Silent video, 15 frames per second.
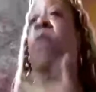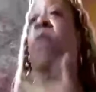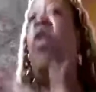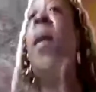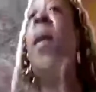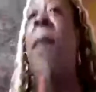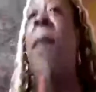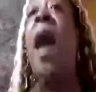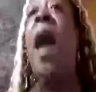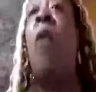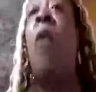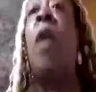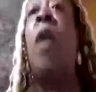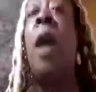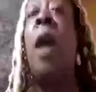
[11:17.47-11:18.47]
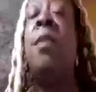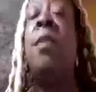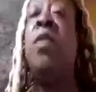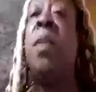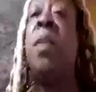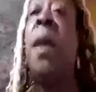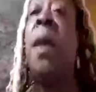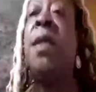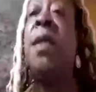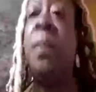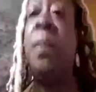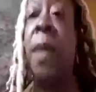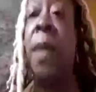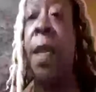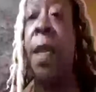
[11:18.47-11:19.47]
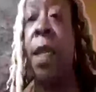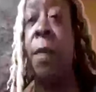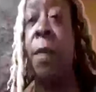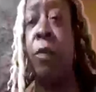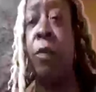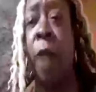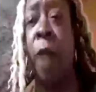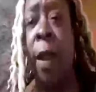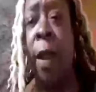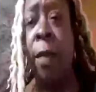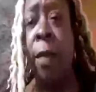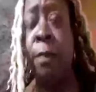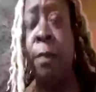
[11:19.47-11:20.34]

great power comes responsibility, right?